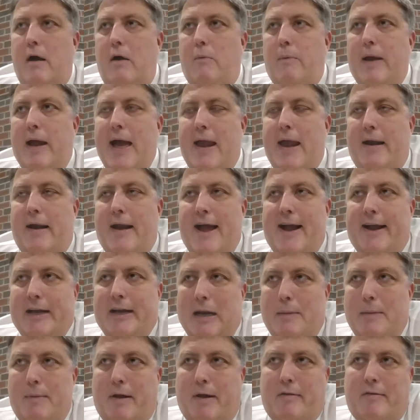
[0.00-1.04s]
We had an
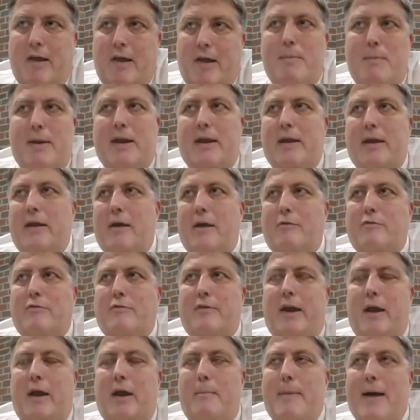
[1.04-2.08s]
academic senate meeting
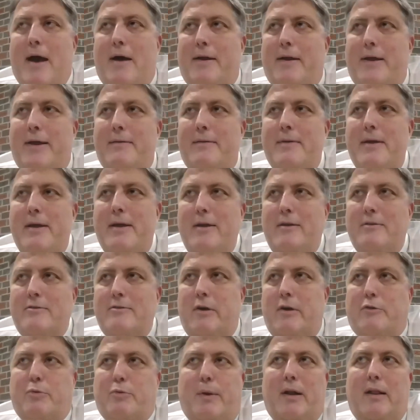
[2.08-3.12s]
yesterday about it.
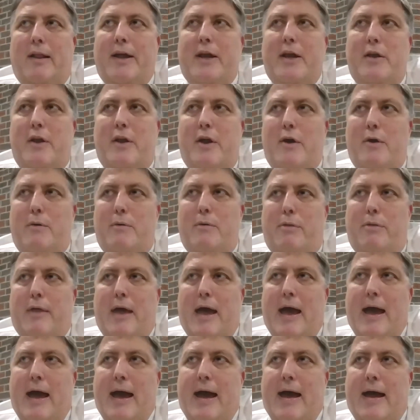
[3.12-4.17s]
So I just want to let you know
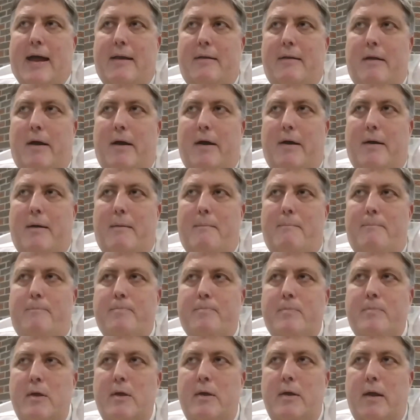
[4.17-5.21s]
that
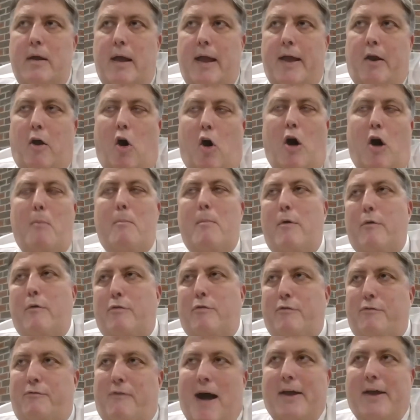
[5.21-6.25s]
an
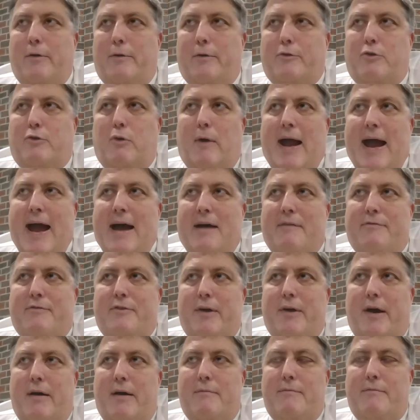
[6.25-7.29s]
almost final draft
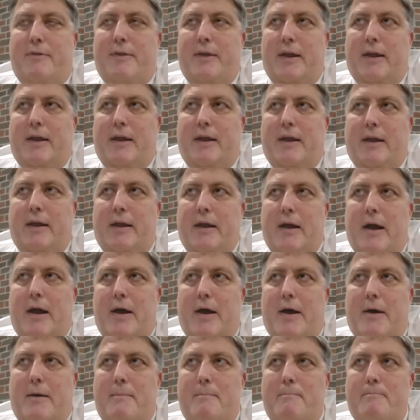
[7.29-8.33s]
of the
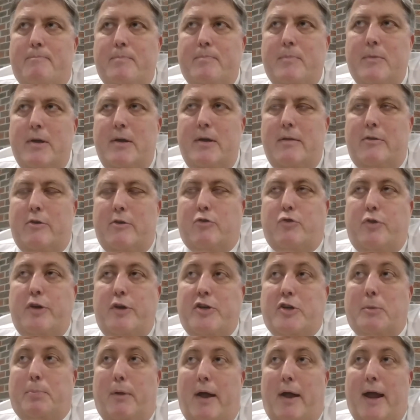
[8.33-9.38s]

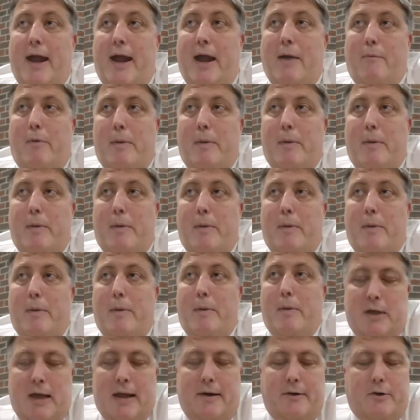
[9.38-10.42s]
strategic plan will be
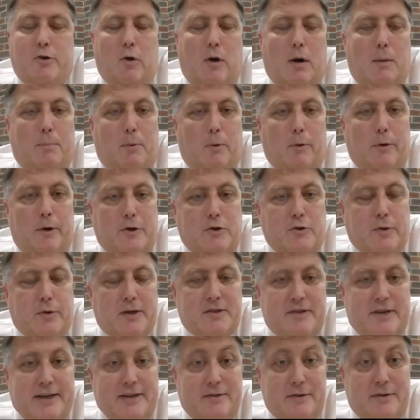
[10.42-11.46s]
presented to our board of
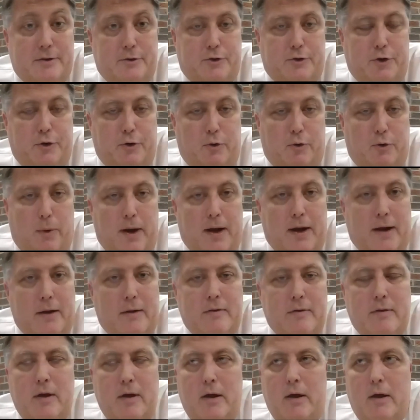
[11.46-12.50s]
trustees in 2
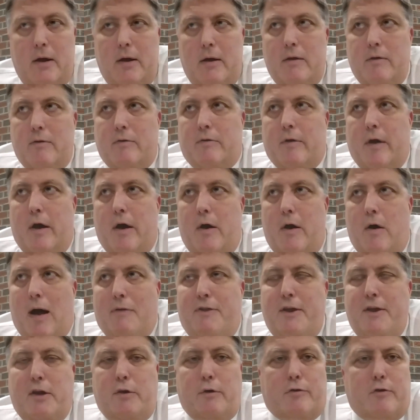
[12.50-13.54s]
weeks. So I
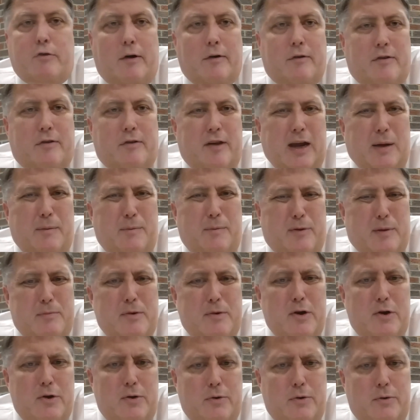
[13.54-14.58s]
think you'll start seeing some
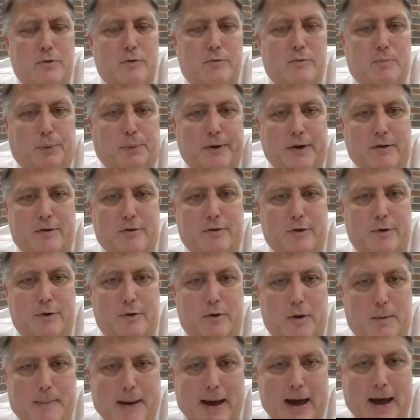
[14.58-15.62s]
news pretty
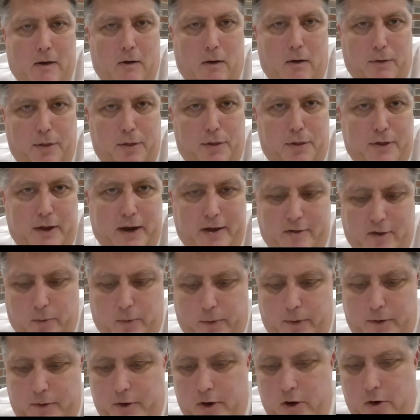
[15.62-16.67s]
soon about all the things that
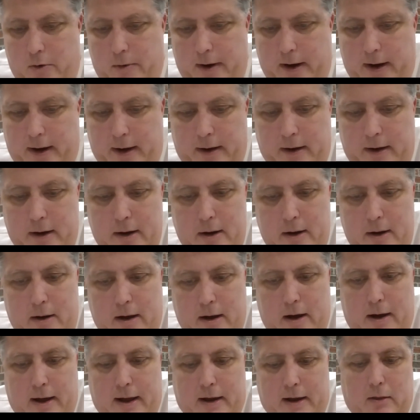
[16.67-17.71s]
we're doing
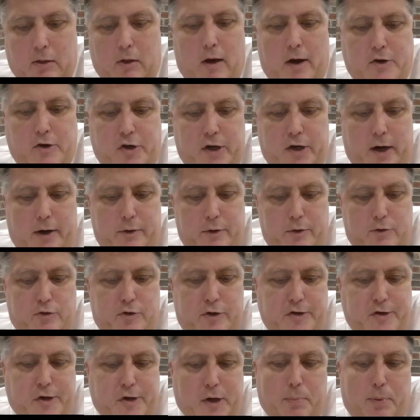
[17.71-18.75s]
and launching our new
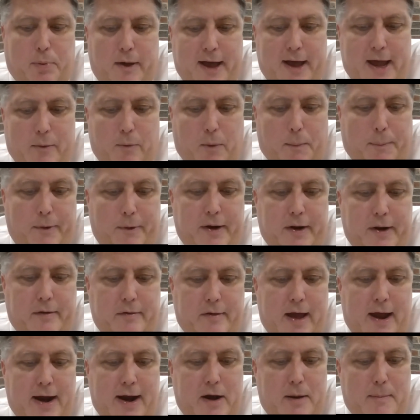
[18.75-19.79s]
strategic plan. We're pretty
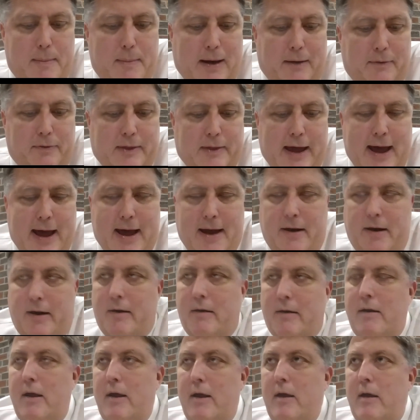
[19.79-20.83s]
excited about that.
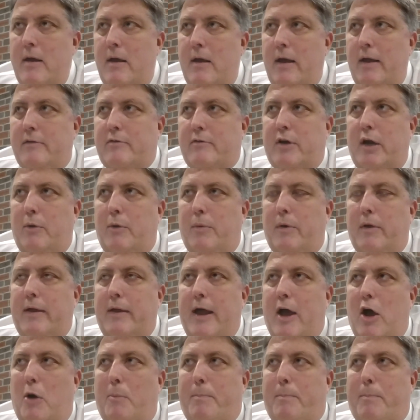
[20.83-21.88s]
And it's going to really
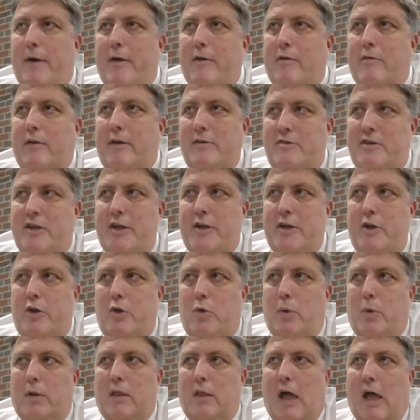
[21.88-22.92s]
help us continue
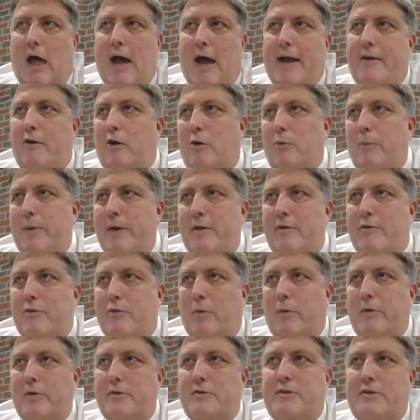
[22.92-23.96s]
to align our
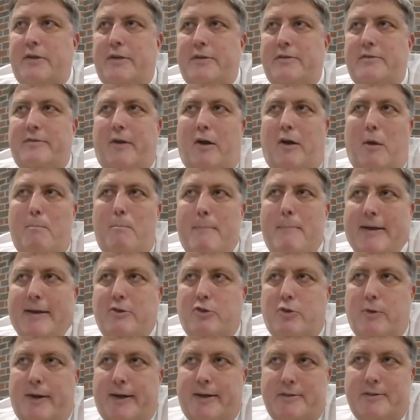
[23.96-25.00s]
resources and our
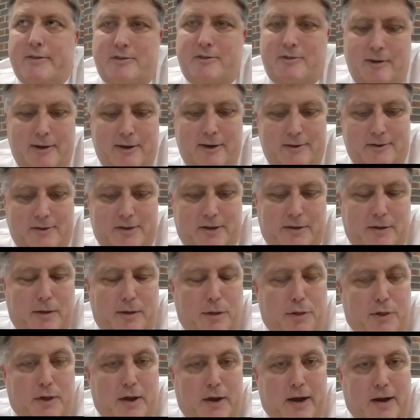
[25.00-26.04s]
metrics to the
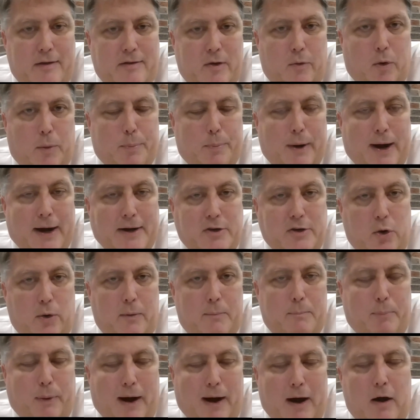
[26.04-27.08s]
things that we're
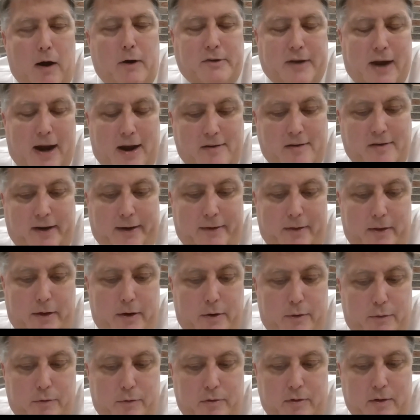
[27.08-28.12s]
prioritizing in
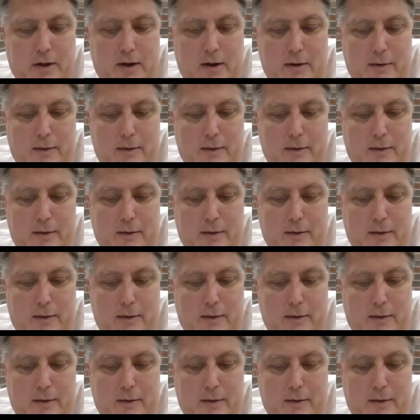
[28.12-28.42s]
those